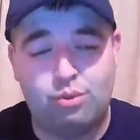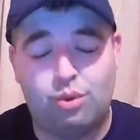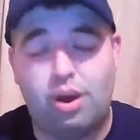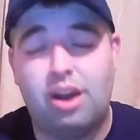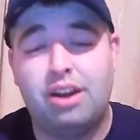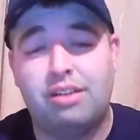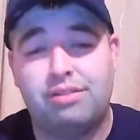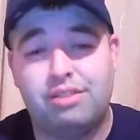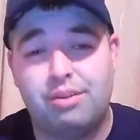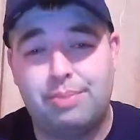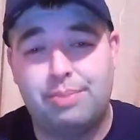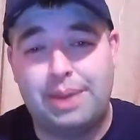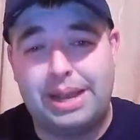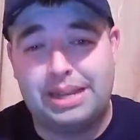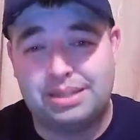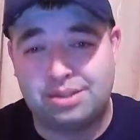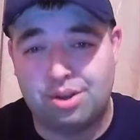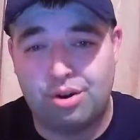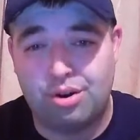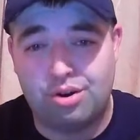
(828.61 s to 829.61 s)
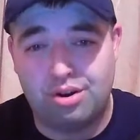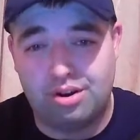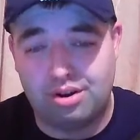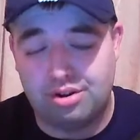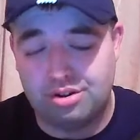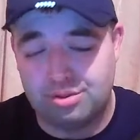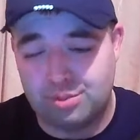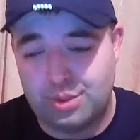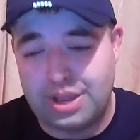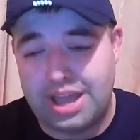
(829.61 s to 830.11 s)
one of the best
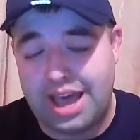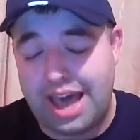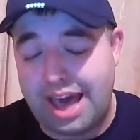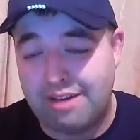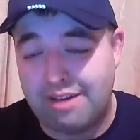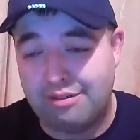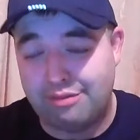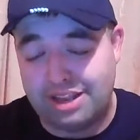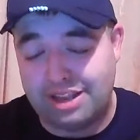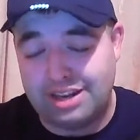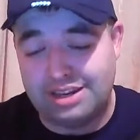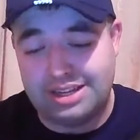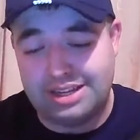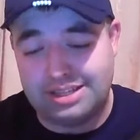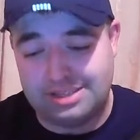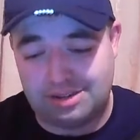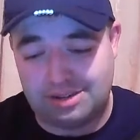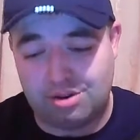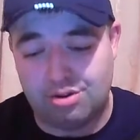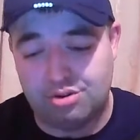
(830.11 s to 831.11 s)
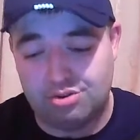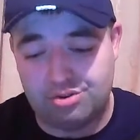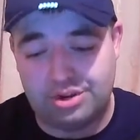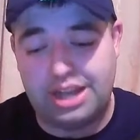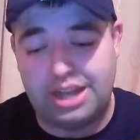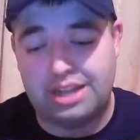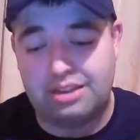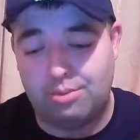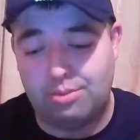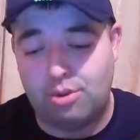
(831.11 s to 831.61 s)
hurdlers we have in this country
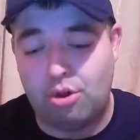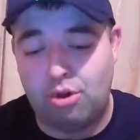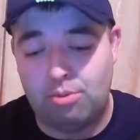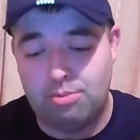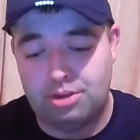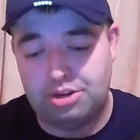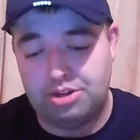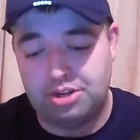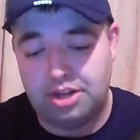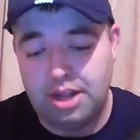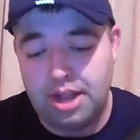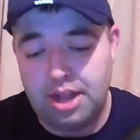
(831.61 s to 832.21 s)
at the moment.